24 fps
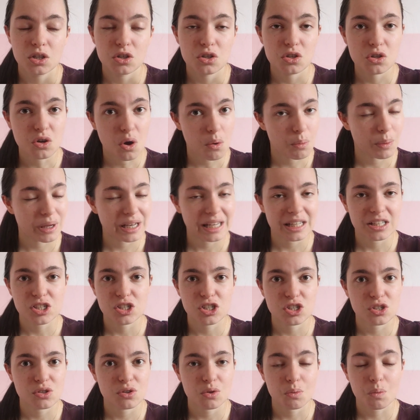not willing
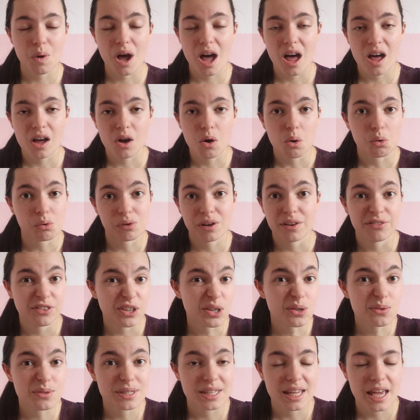to do the work or
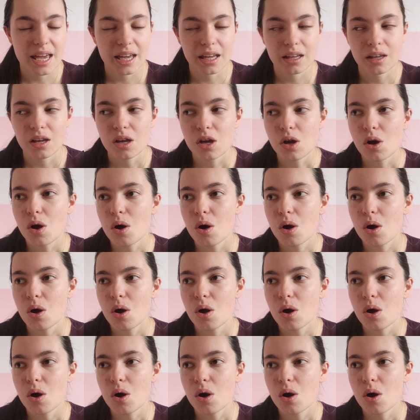refusing?